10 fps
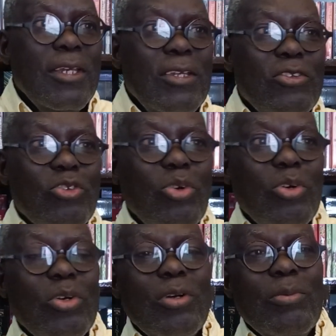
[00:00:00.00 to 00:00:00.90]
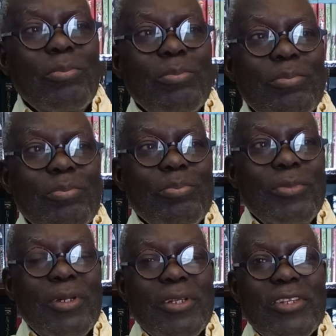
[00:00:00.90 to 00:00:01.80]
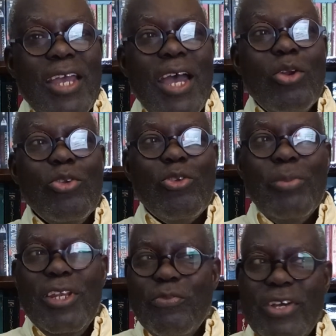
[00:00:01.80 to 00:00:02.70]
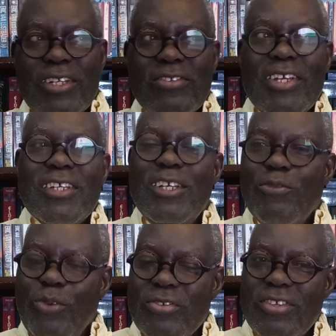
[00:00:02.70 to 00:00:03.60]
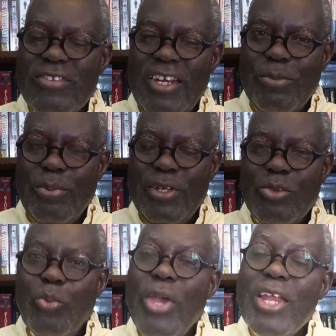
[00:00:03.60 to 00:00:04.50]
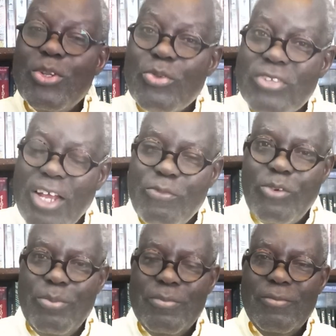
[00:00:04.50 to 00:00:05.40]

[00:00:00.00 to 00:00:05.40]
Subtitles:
So there are also many factors that influence the starting point. Where do you start from?